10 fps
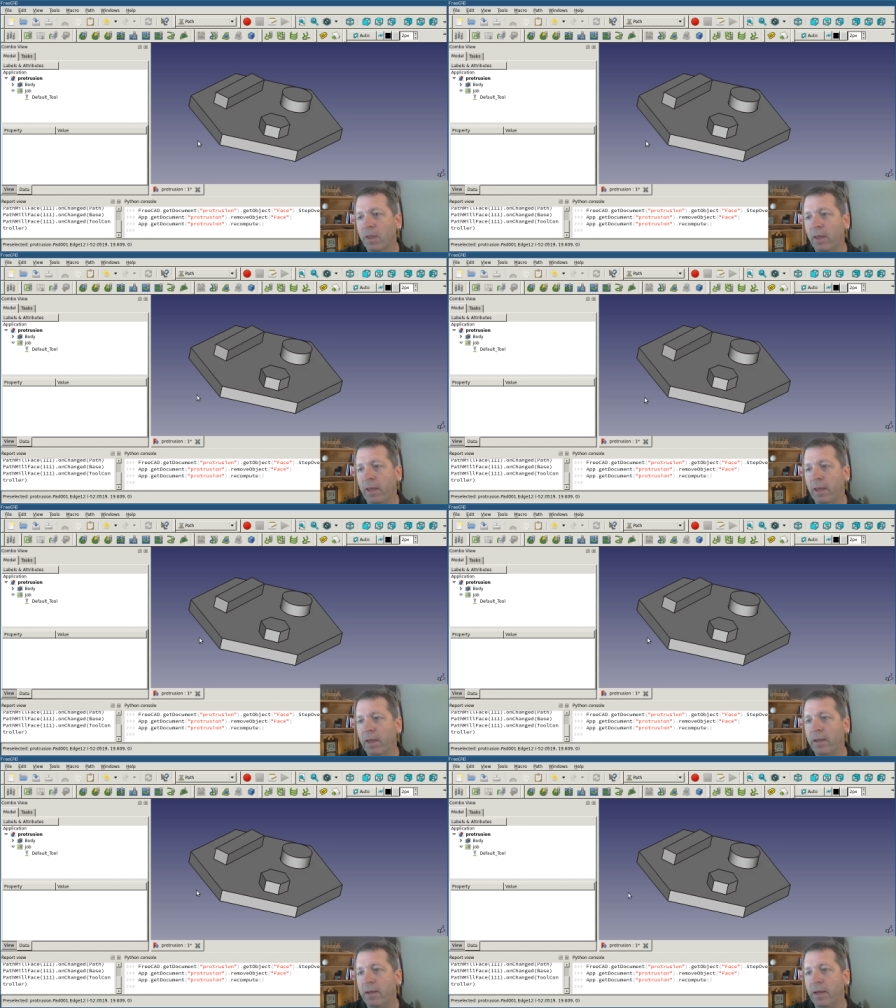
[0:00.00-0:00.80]

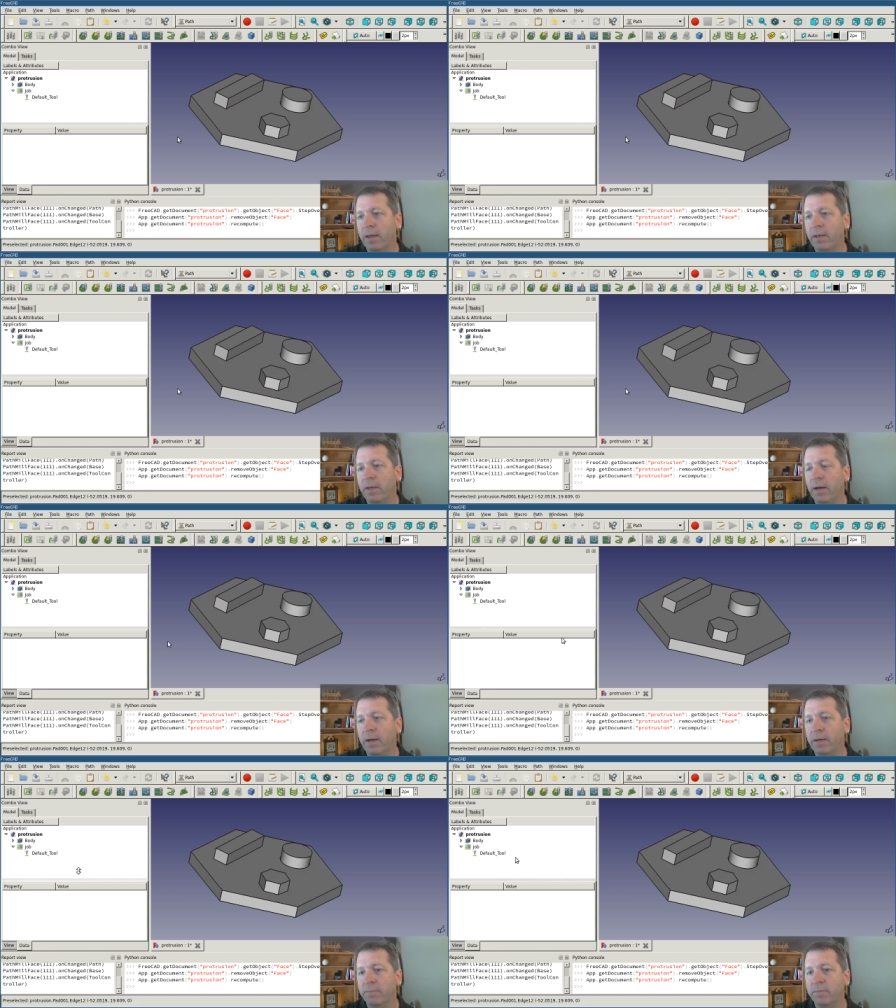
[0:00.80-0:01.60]
And
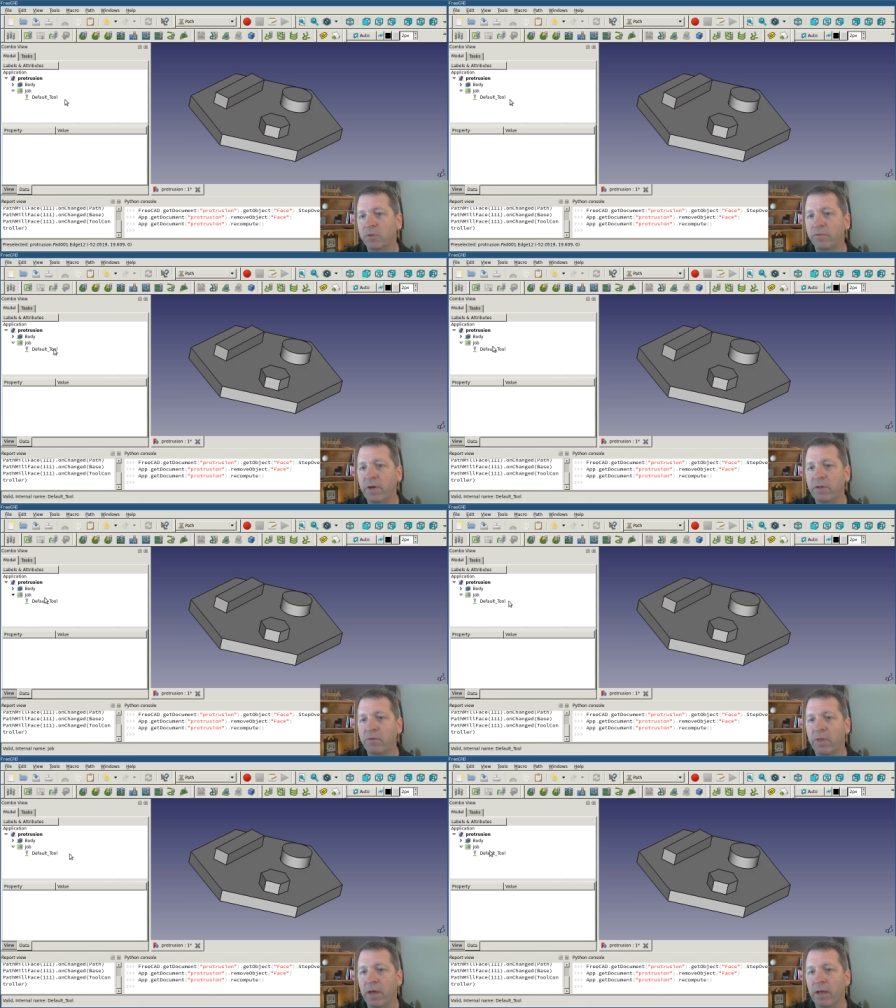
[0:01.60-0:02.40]
so if I do
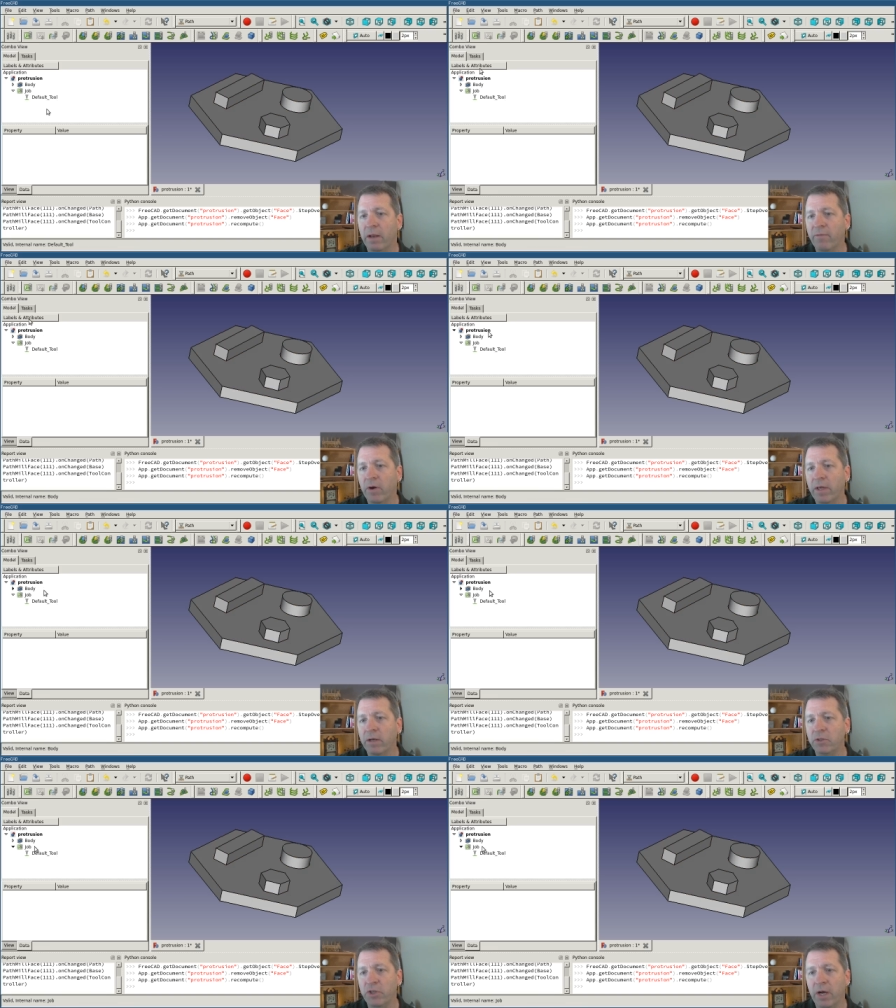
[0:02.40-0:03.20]
that, I've already got a
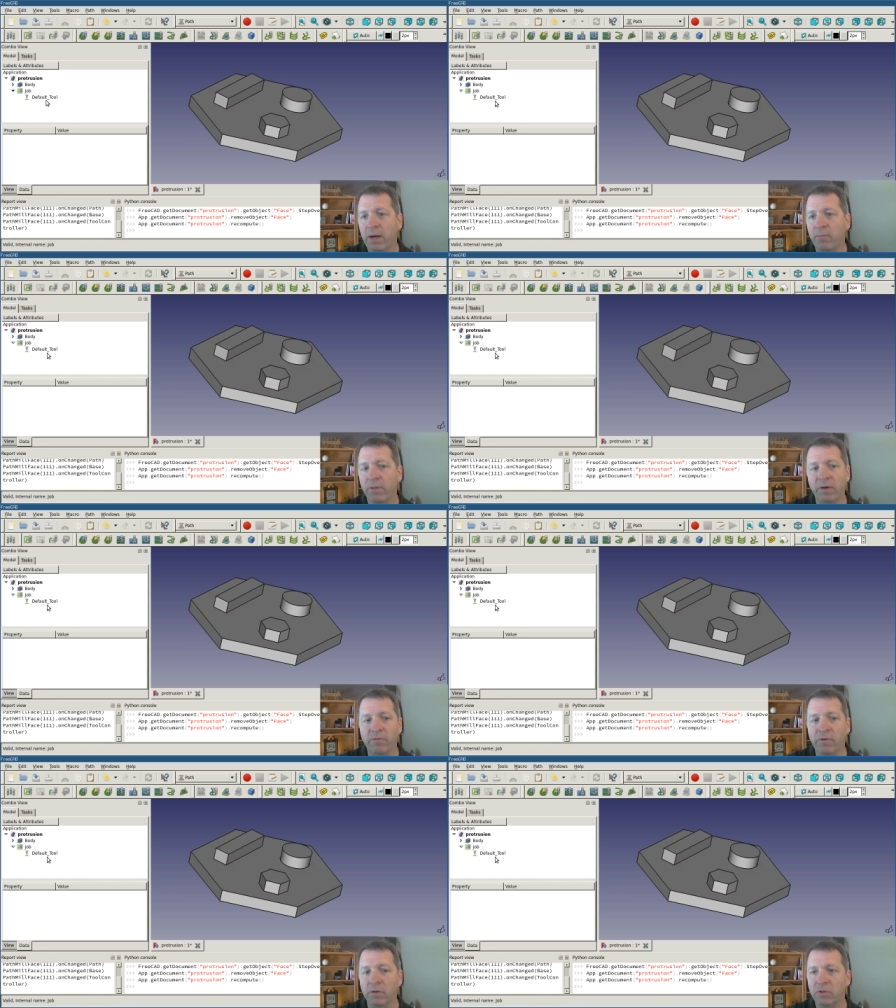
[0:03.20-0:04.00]
job with a
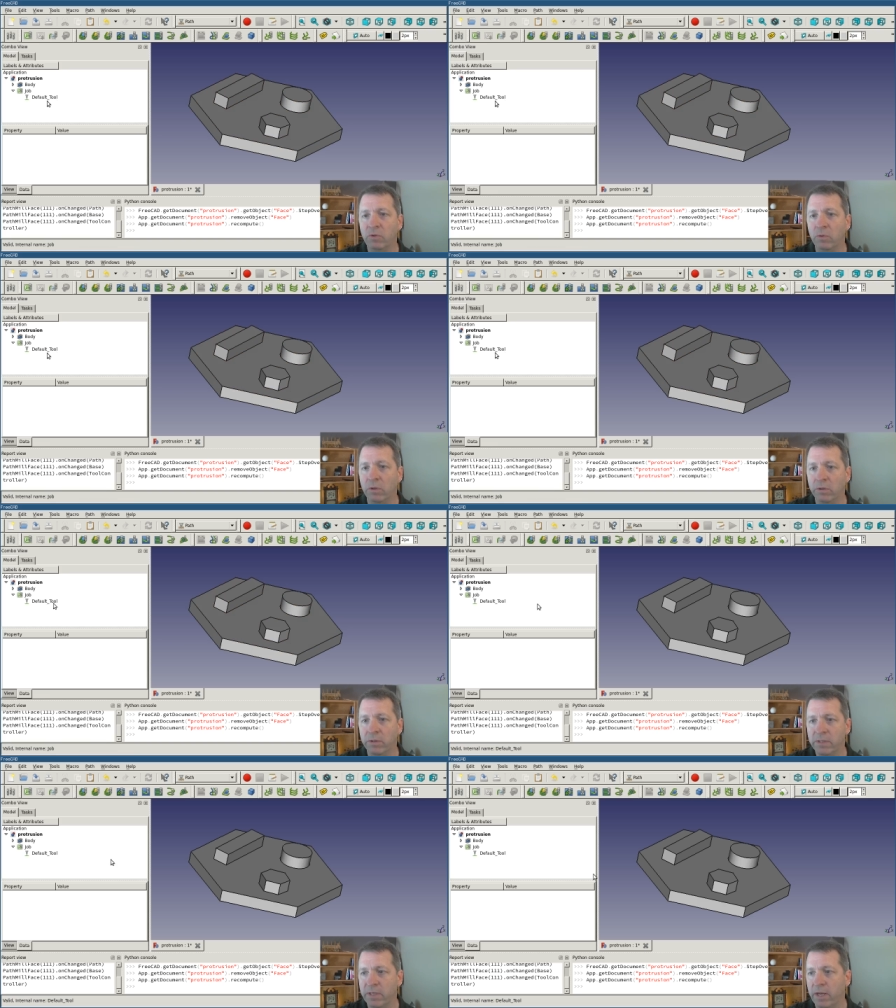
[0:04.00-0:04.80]
default tool
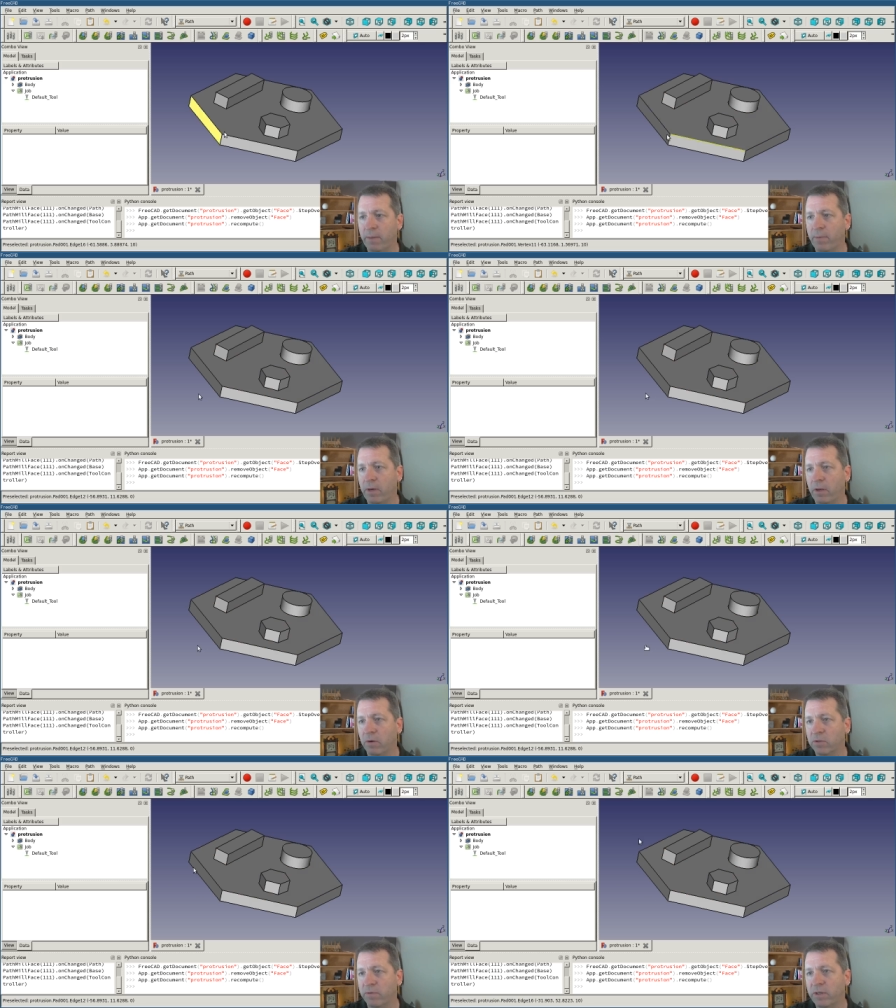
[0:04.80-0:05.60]
set up in
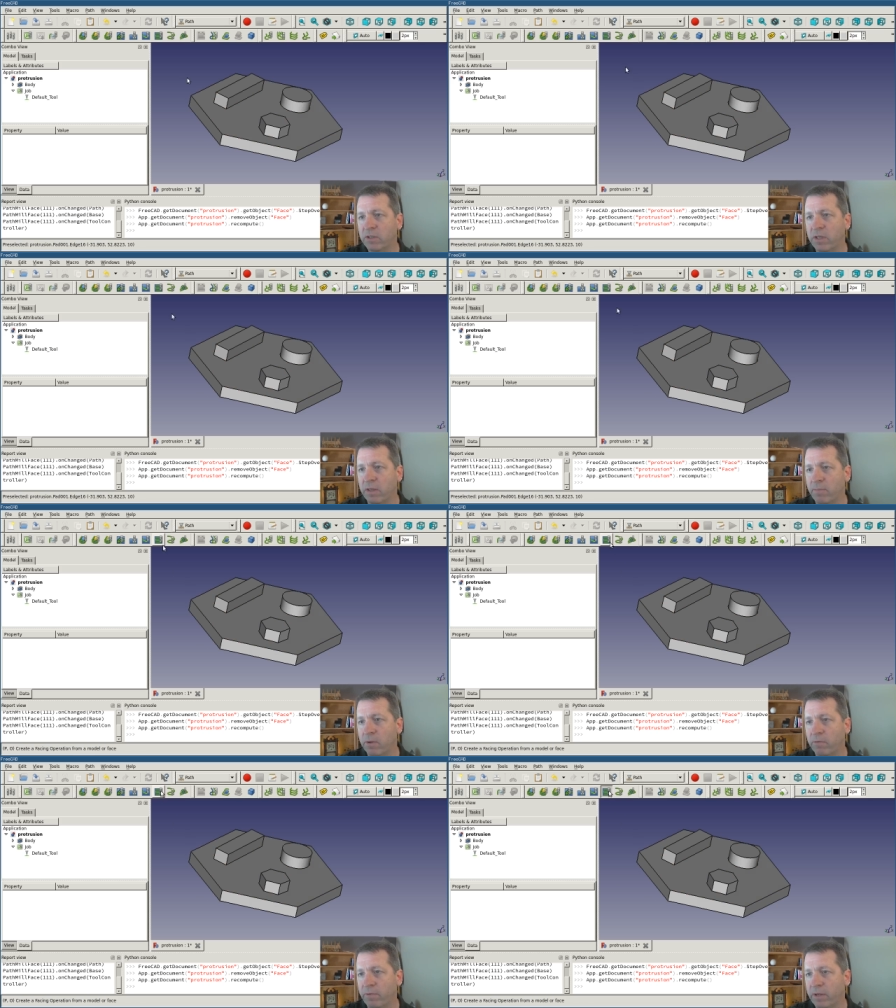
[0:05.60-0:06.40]
here. So I just hit the
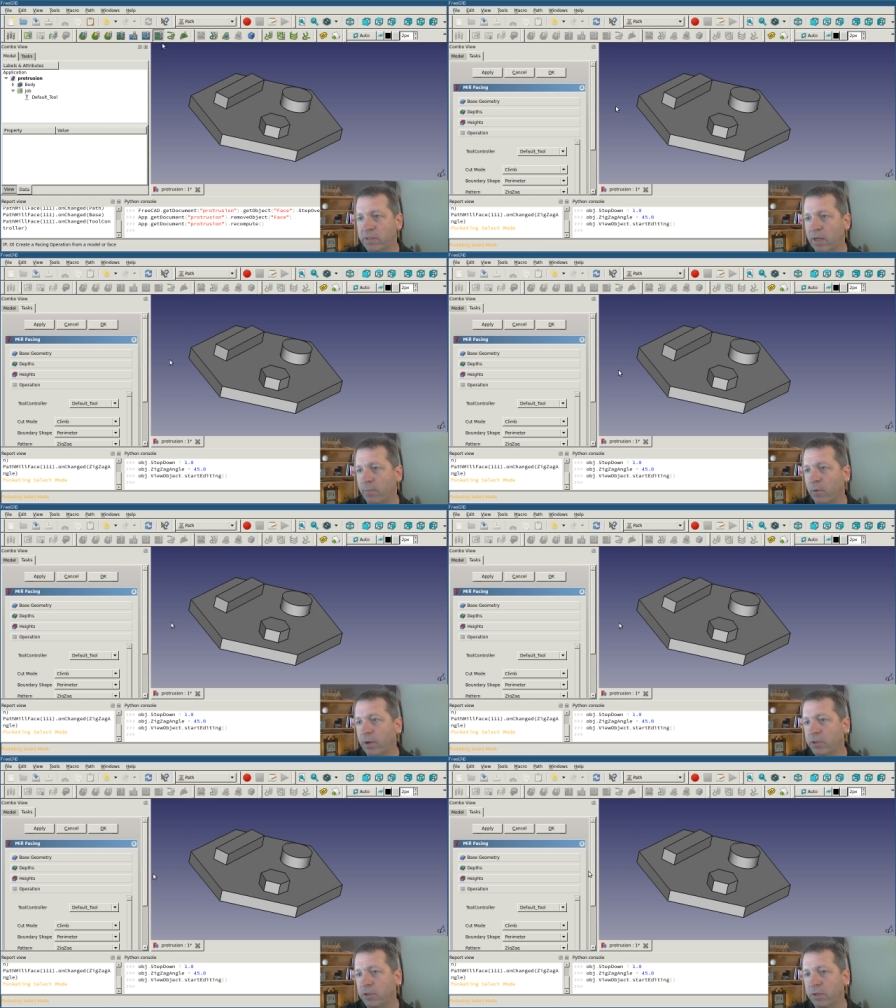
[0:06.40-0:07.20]
mill face
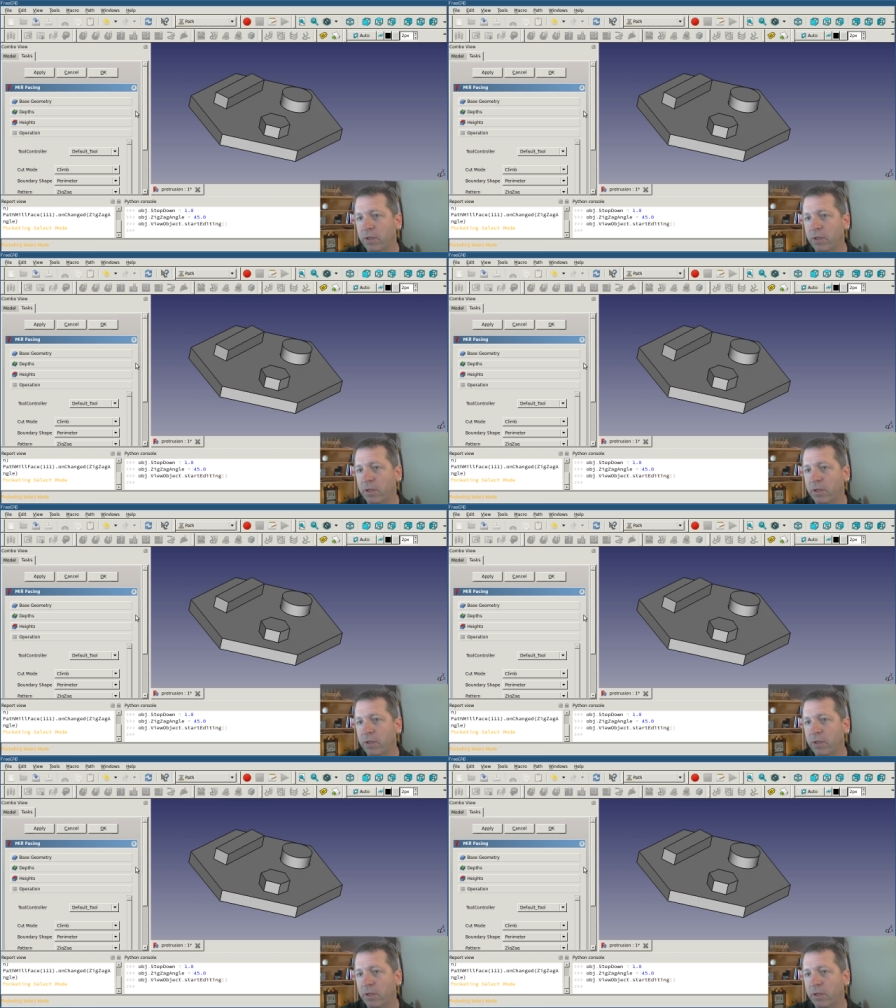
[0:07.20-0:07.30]
operation.